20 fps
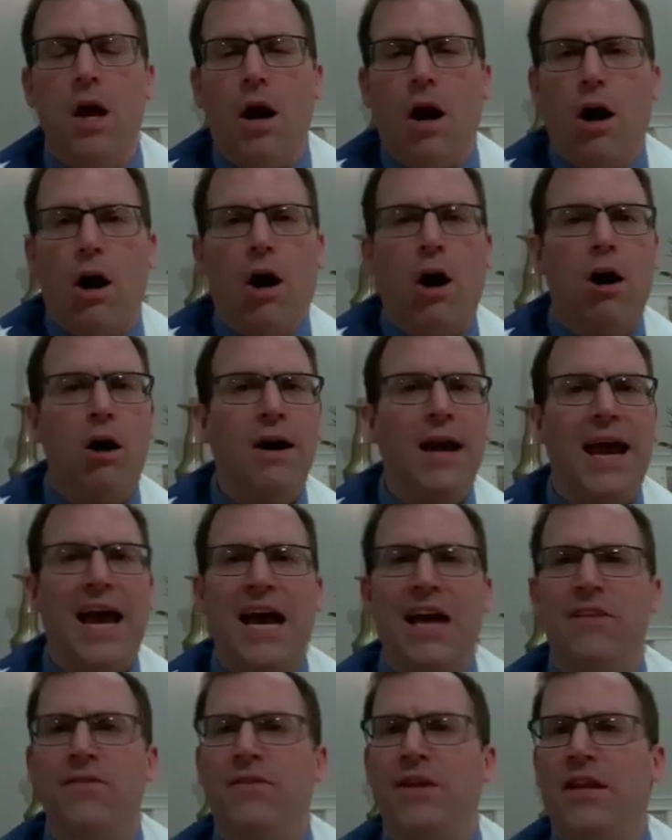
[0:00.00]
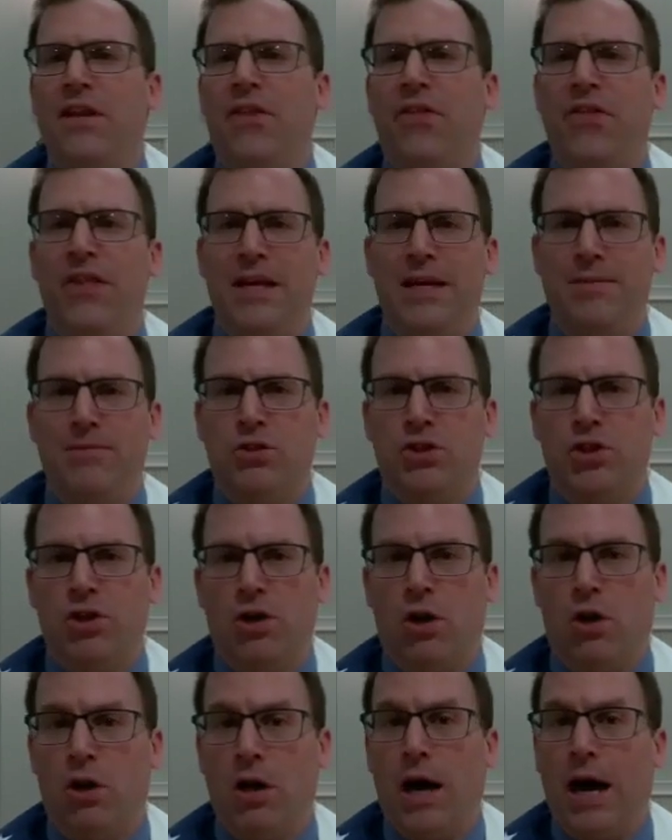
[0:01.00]
Our Advent theme
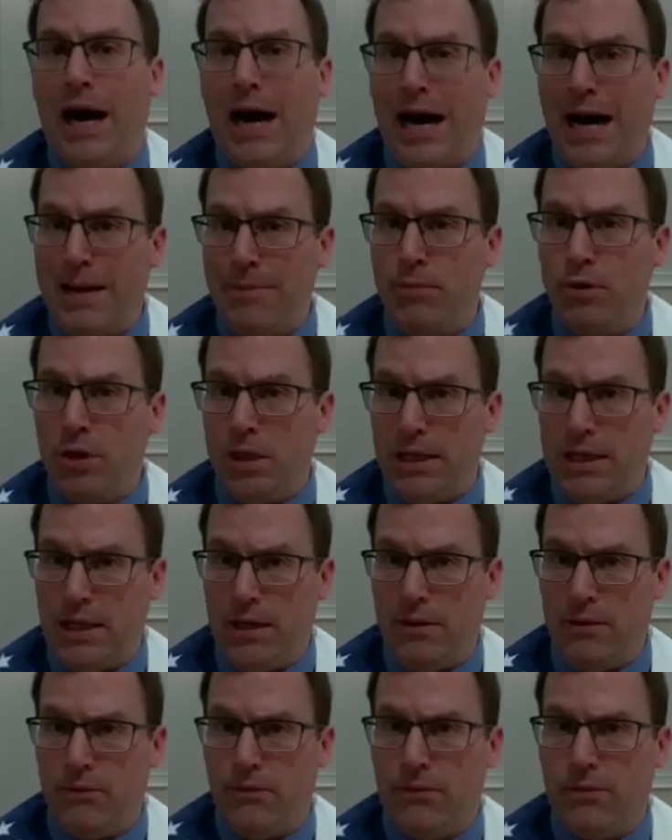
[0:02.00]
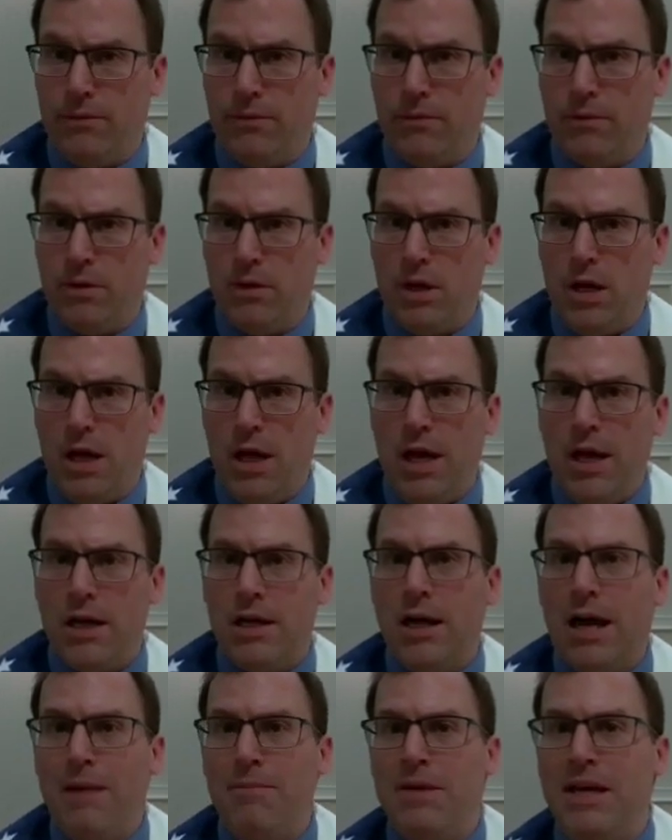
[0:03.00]
song, I Believe,
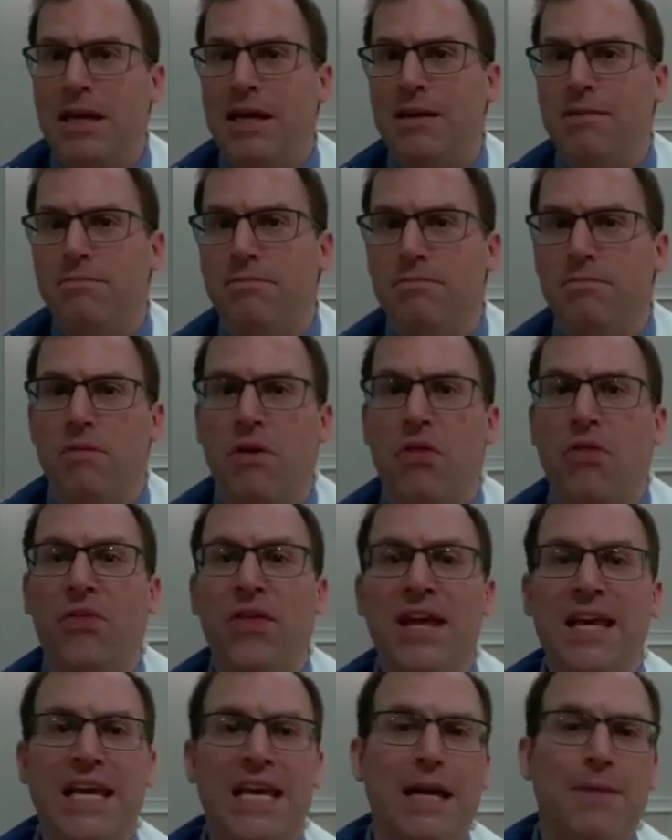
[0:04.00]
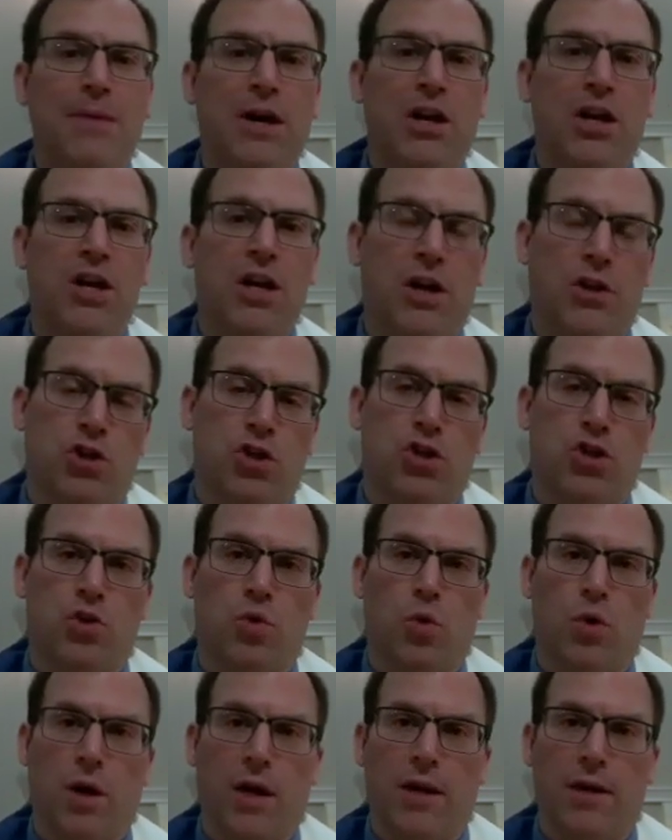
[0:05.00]
got me thinking about another
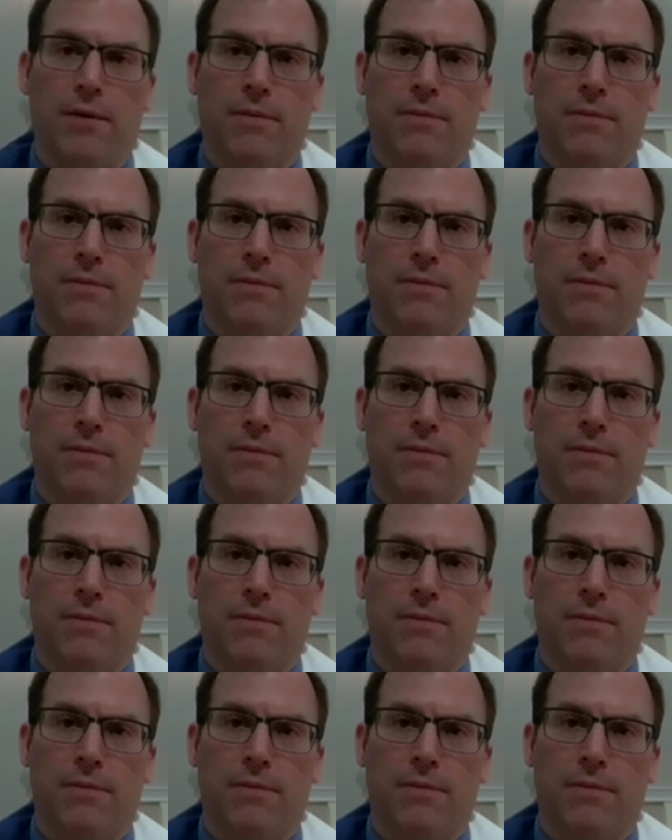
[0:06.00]
story.